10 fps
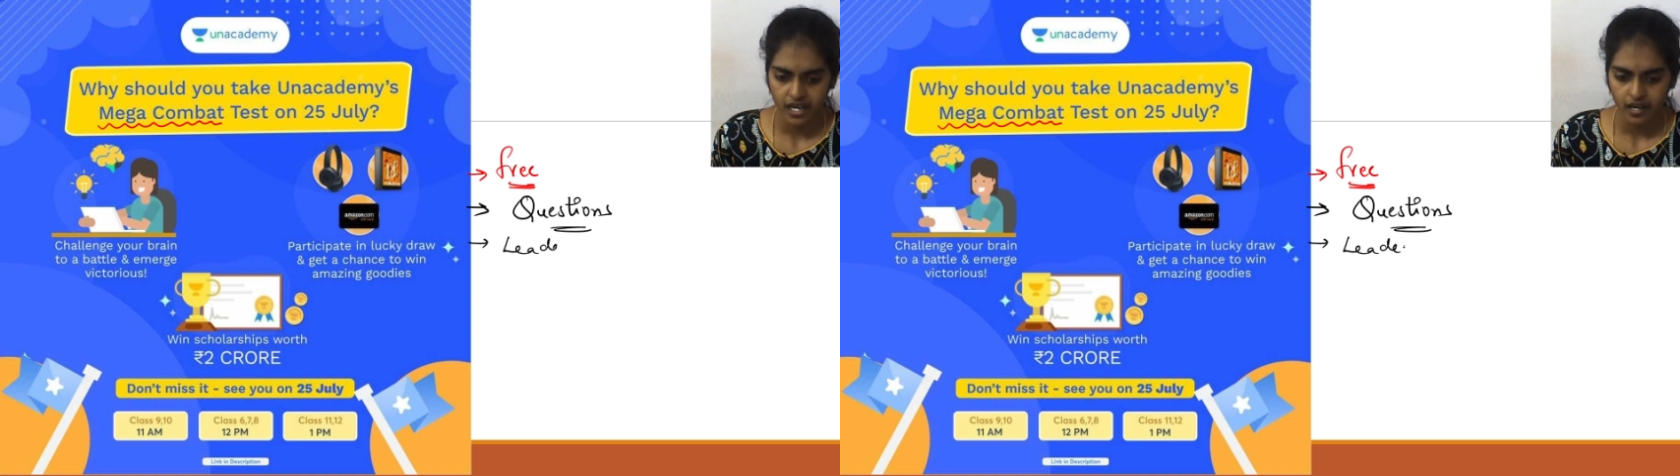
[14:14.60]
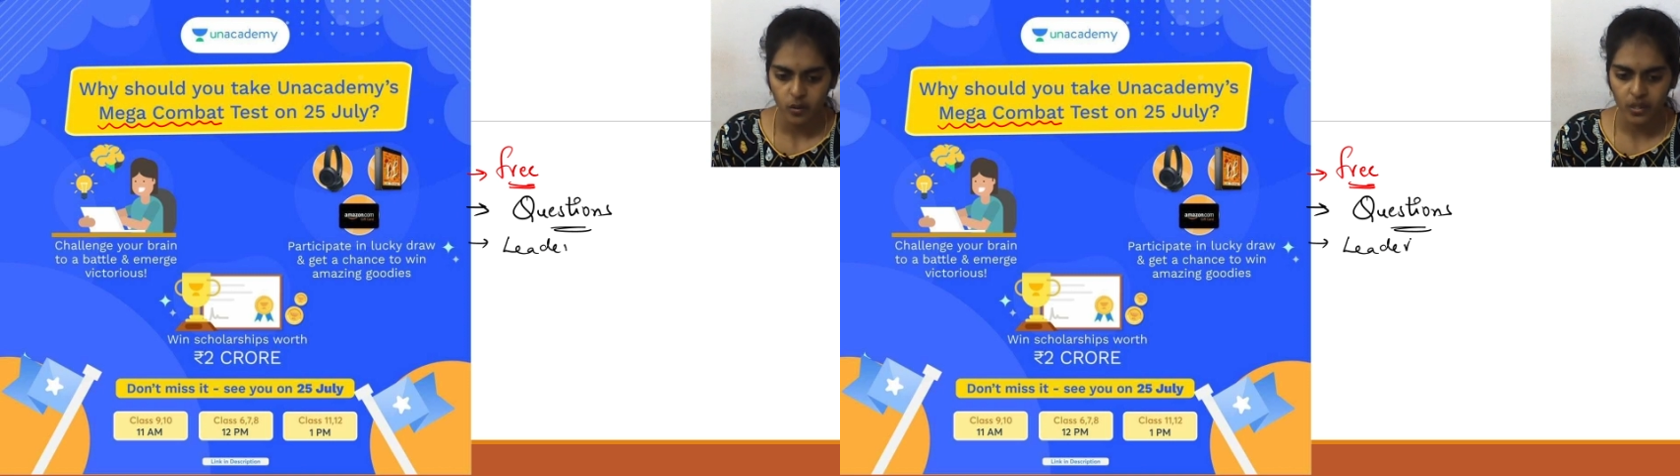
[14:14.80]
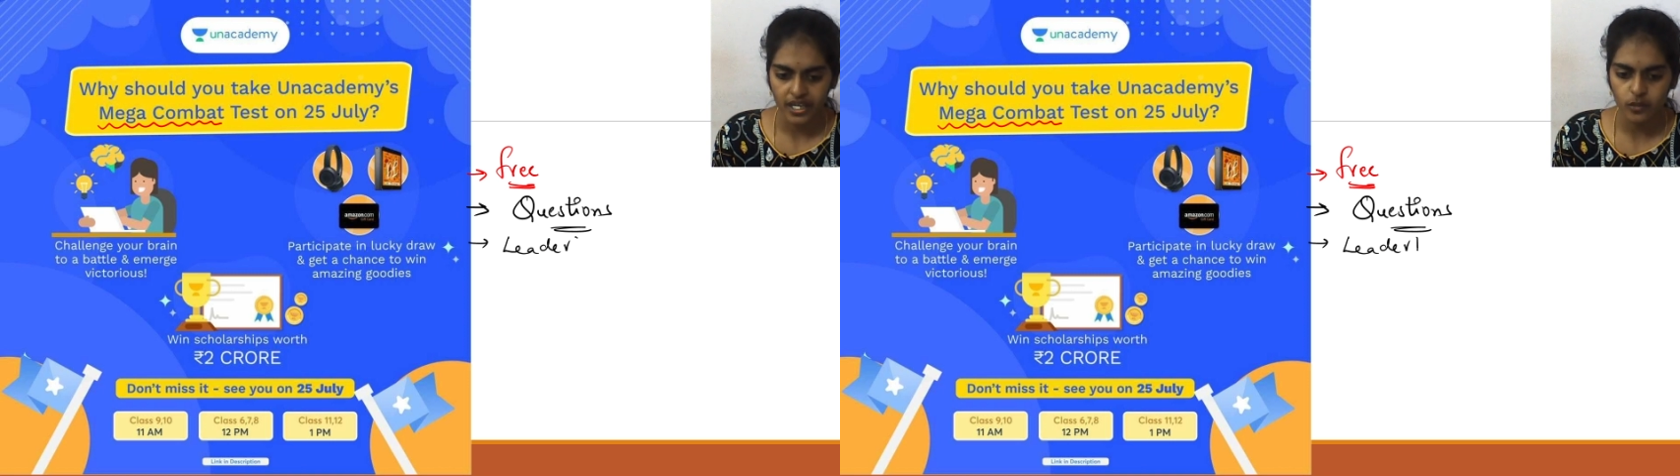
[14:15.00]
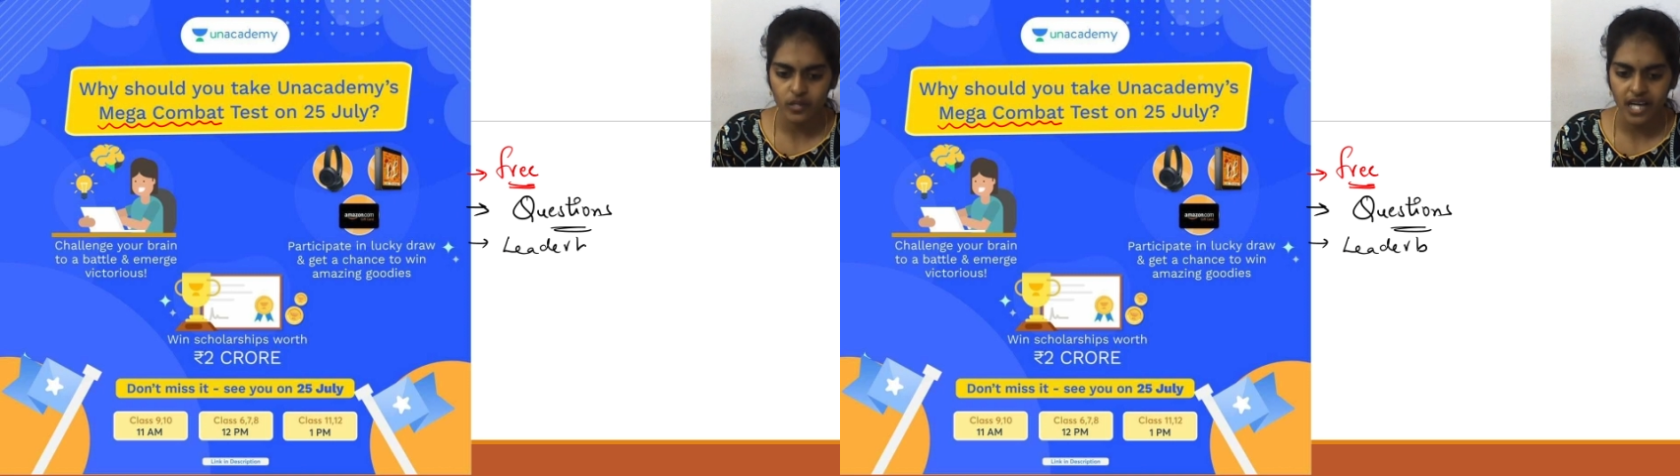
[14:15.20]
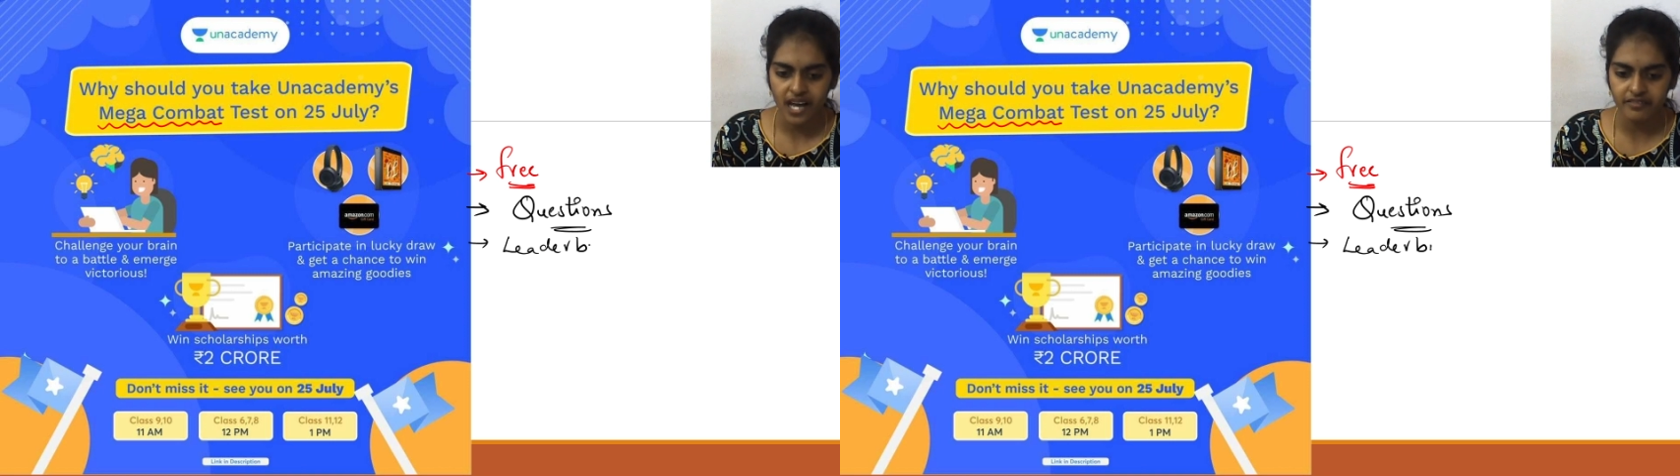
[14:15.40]
Okay, you will
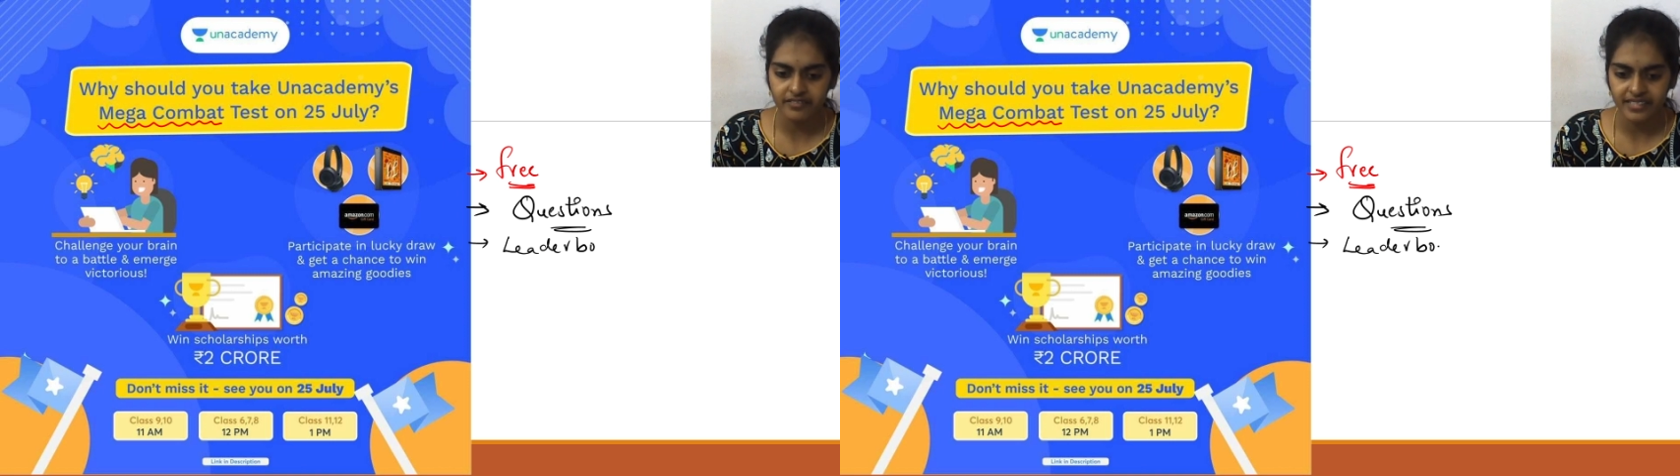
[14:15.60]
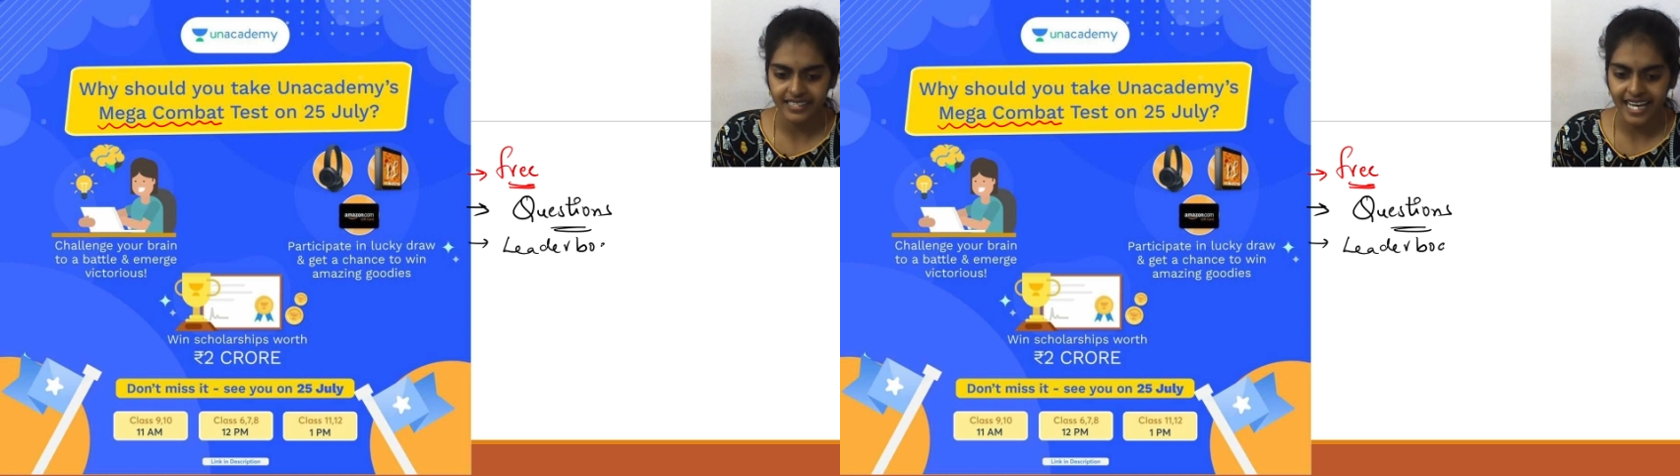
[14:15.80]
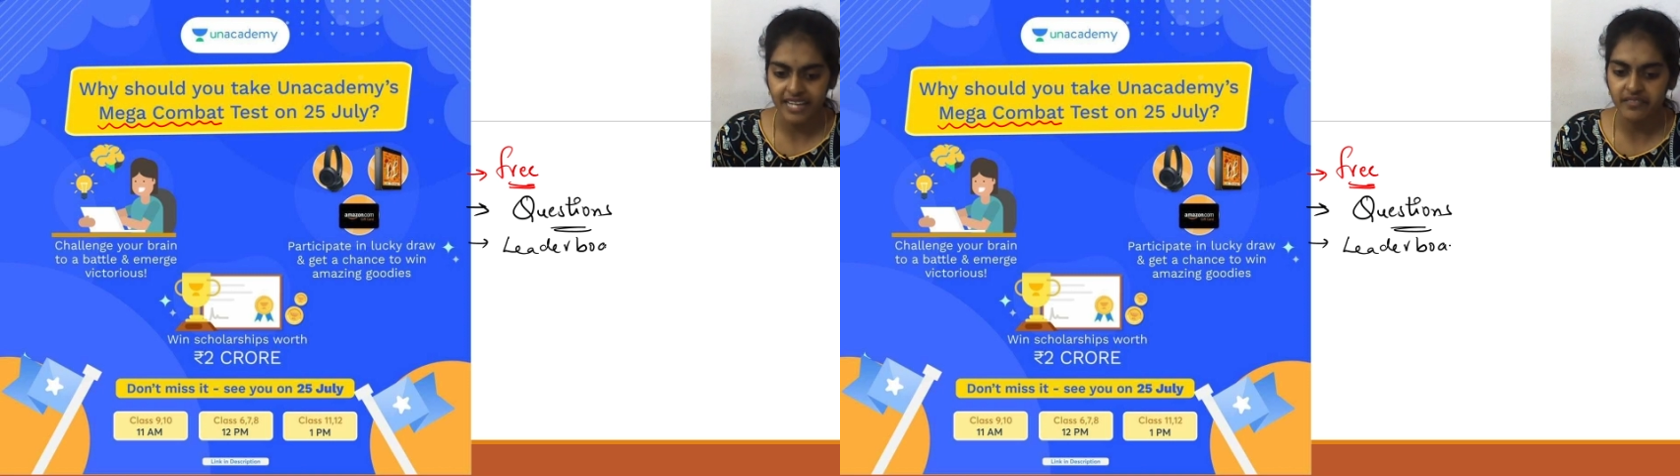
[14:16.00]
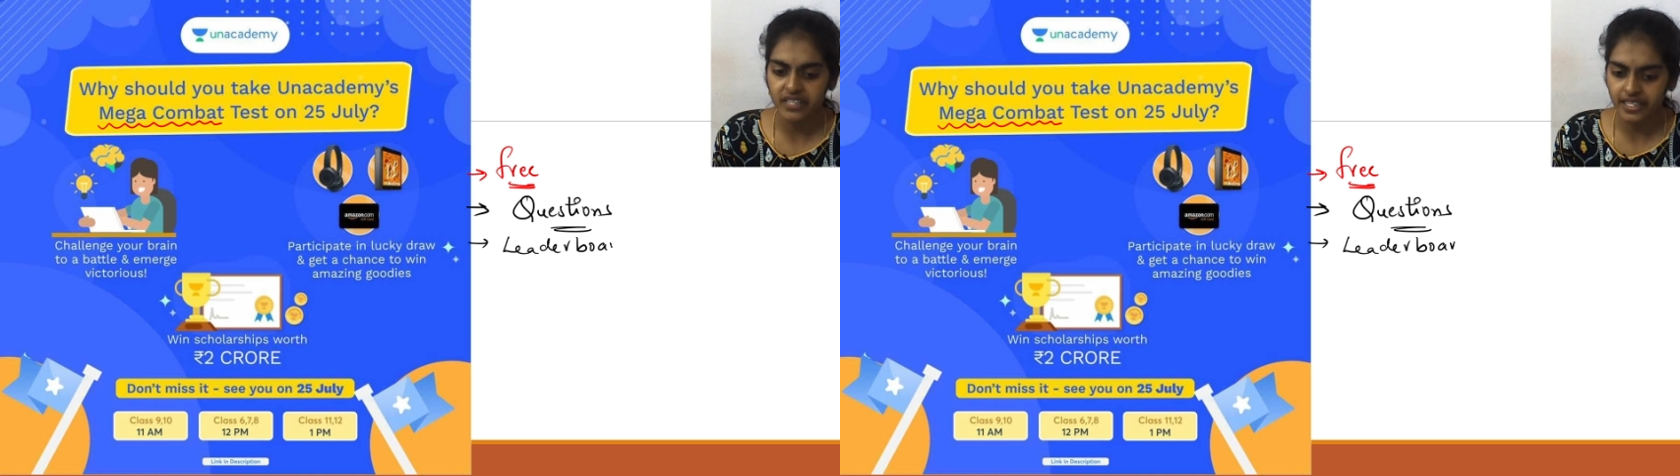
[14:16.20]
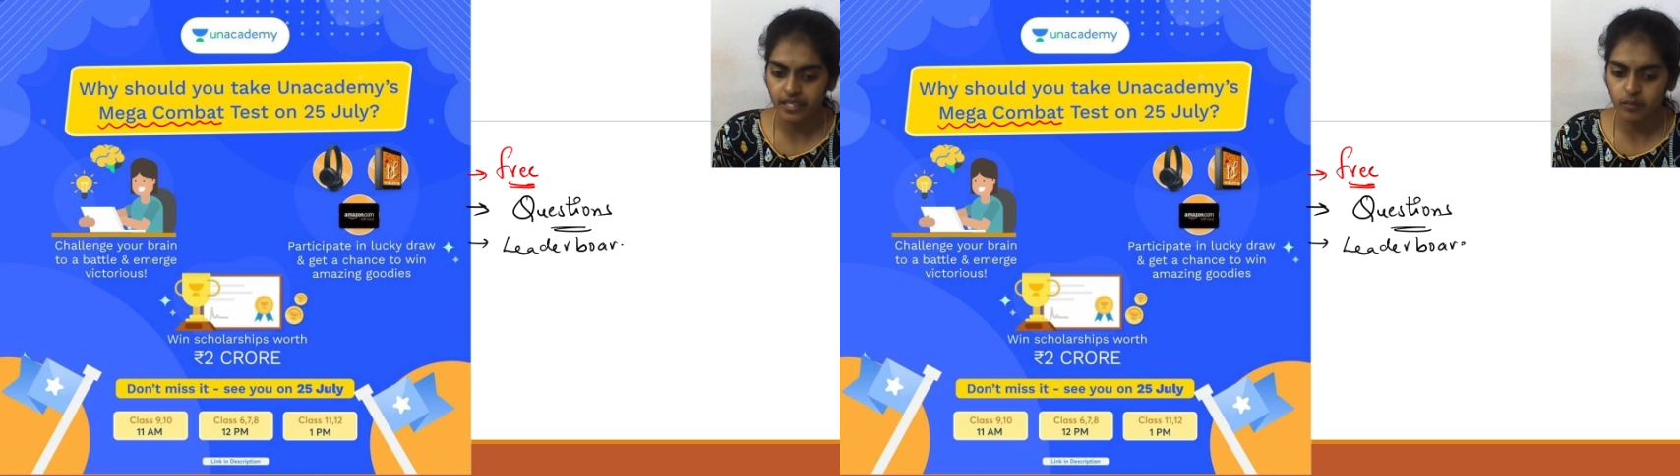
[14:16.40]
have live
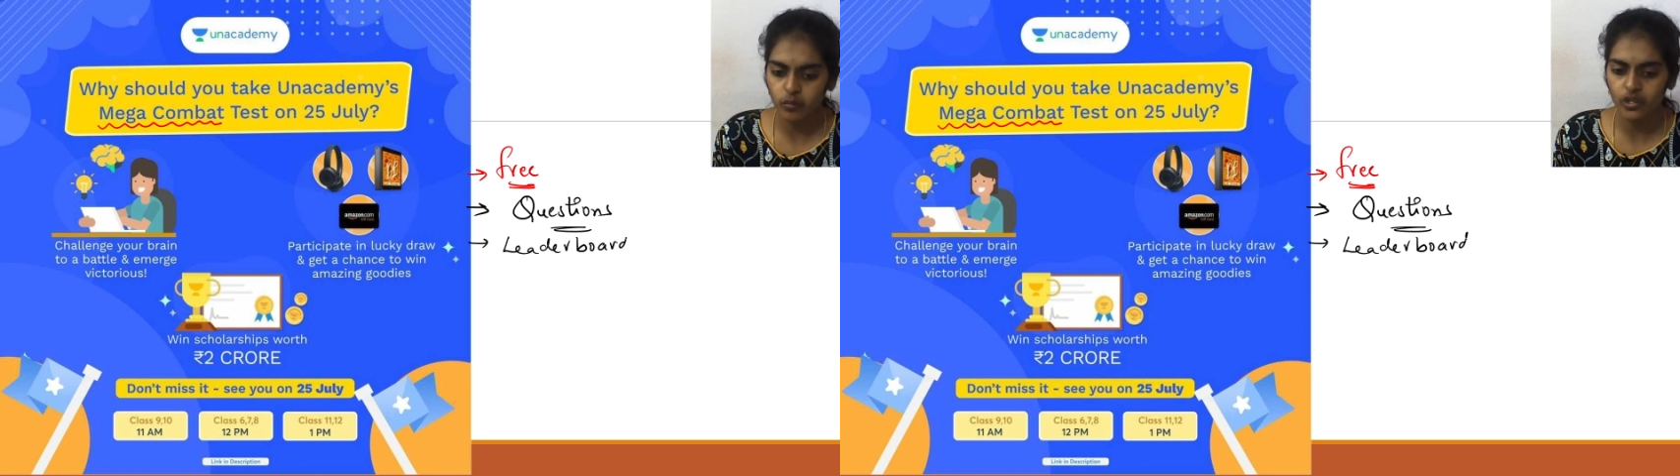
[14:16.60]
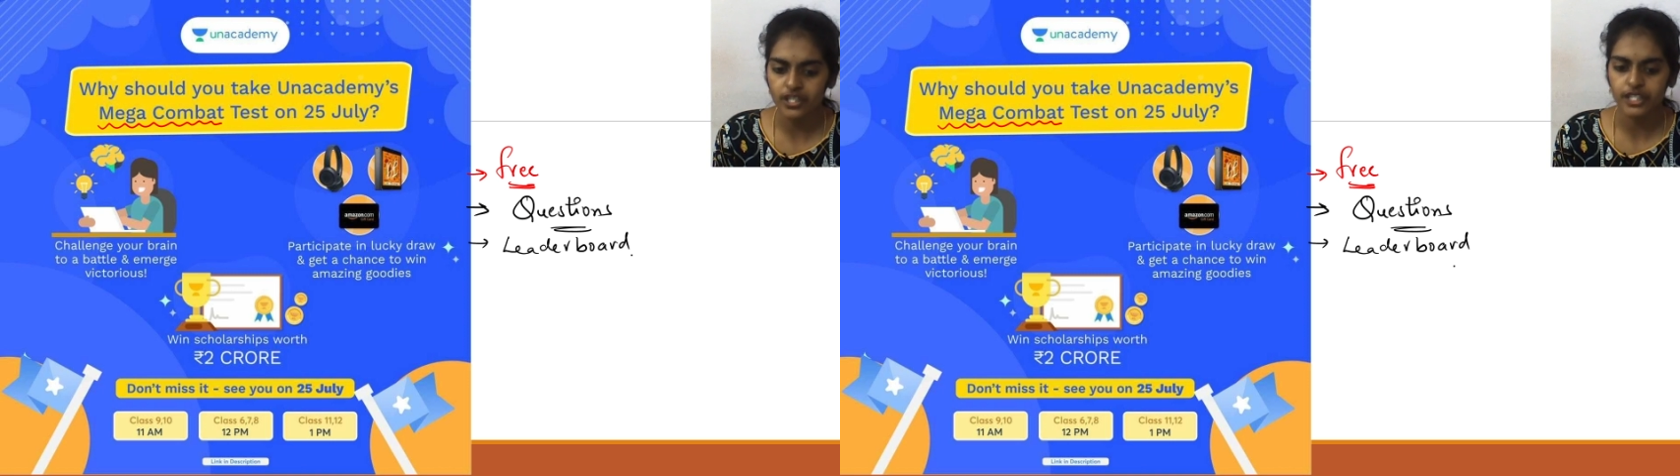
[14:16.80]
leaderboard.